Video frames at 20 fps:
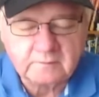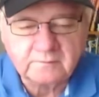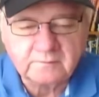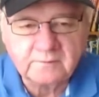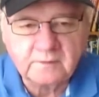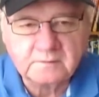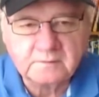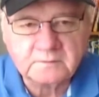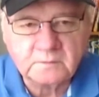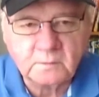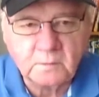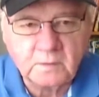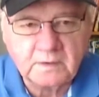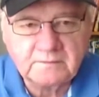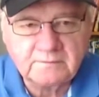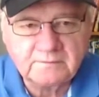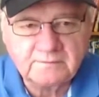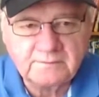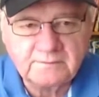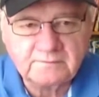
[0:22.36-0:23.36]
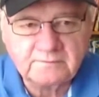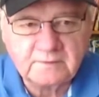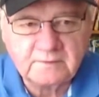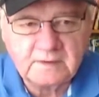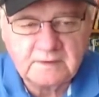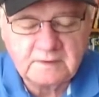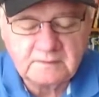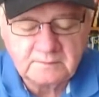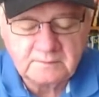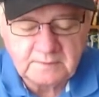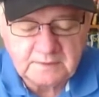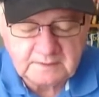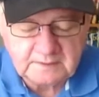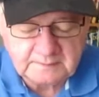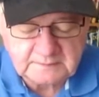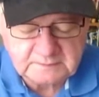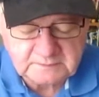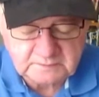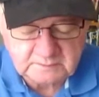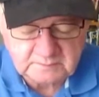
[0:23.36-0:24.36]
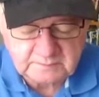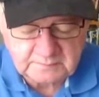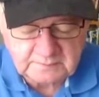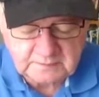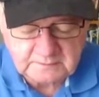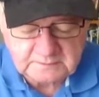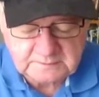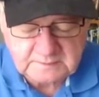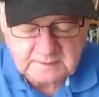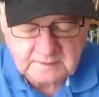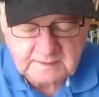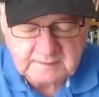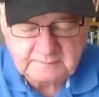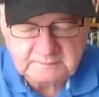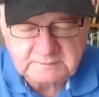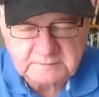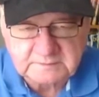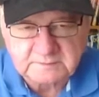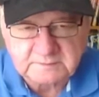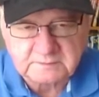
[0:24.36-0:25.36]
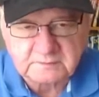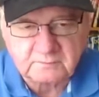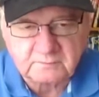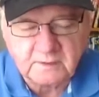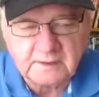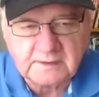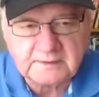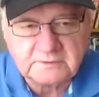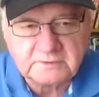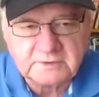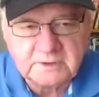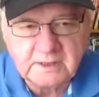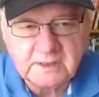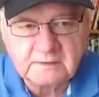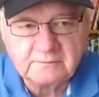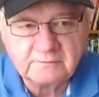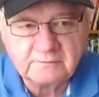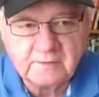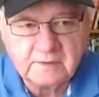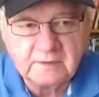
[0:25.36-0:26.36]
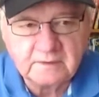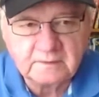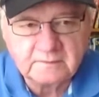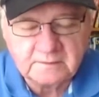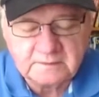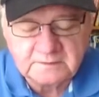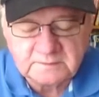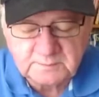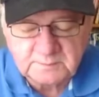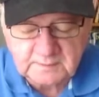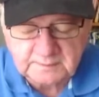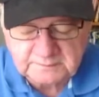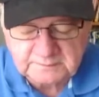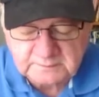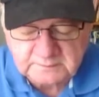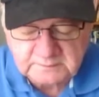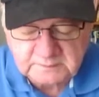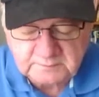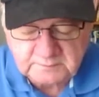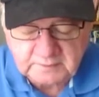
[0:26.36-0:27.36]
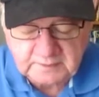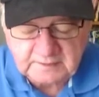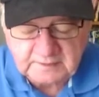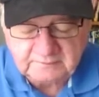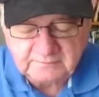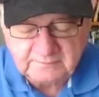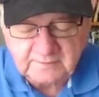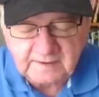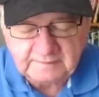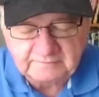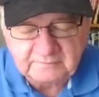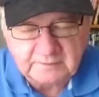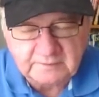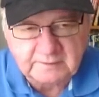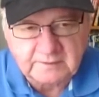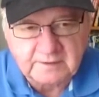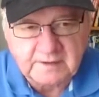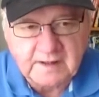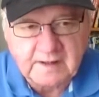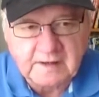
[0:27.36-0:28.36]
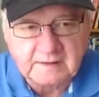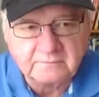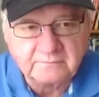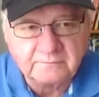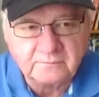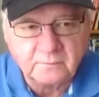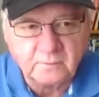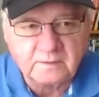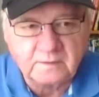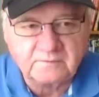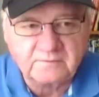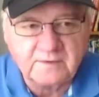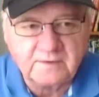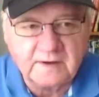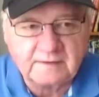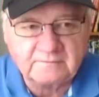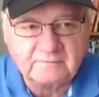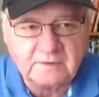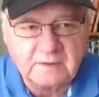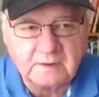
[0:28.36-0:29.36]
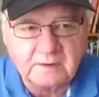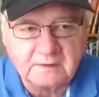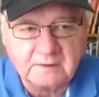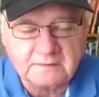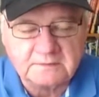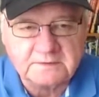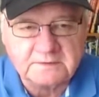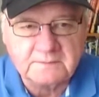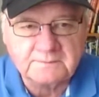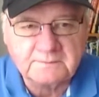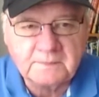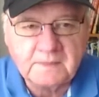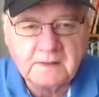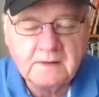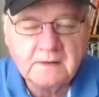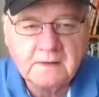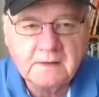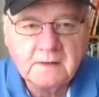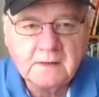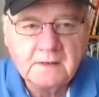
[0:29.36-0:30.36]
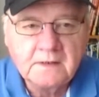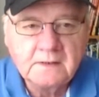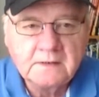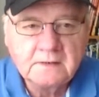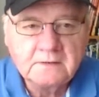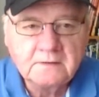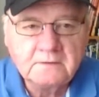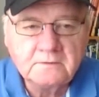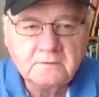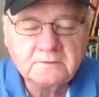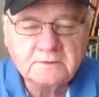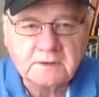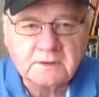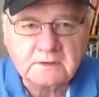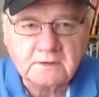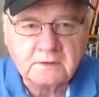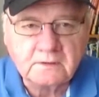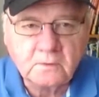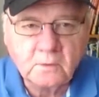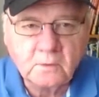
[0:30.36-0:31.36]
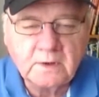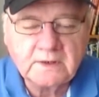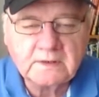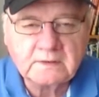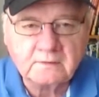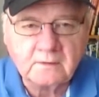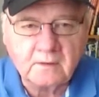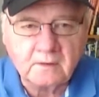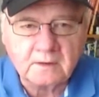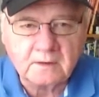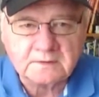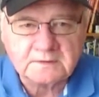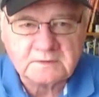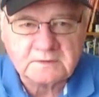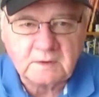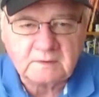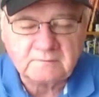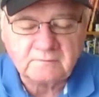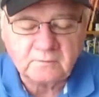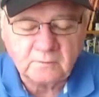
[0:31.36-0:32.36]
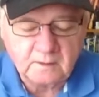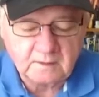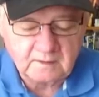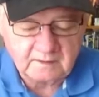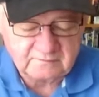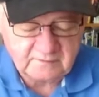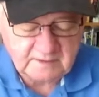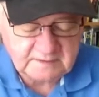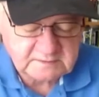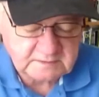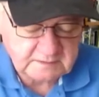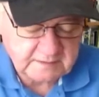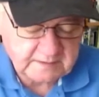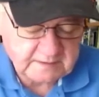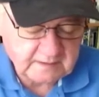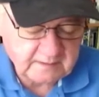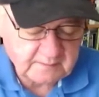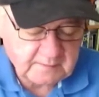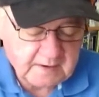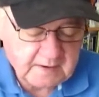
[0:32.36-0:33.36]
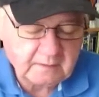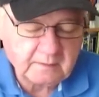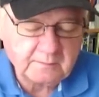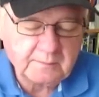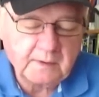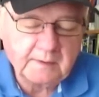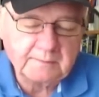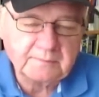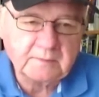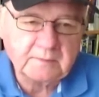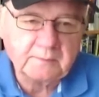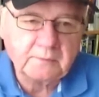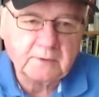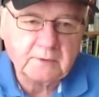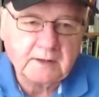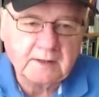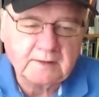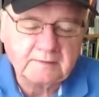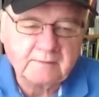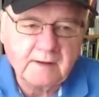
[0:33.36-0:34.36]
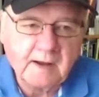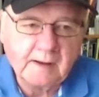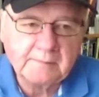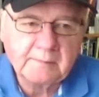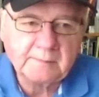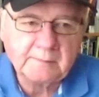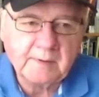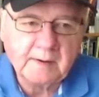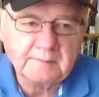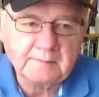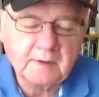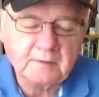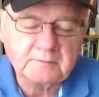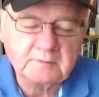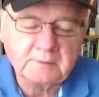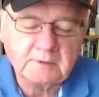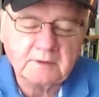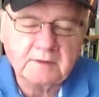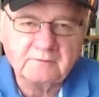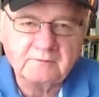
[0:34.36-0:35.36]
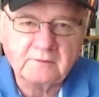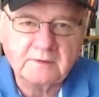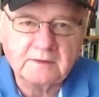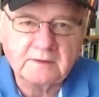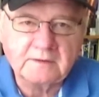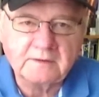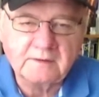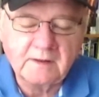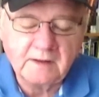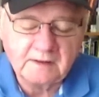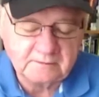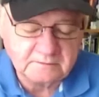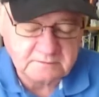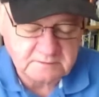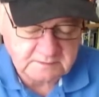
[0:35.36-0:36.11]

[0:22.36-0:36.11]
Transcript: folks. 1:15 p.m. Eastern post time. This is a Grade J affair, and these pups are sprinting 545 yards. Using Quick Dog software, I've isolated a power pup to put on top of my multiple entry contenders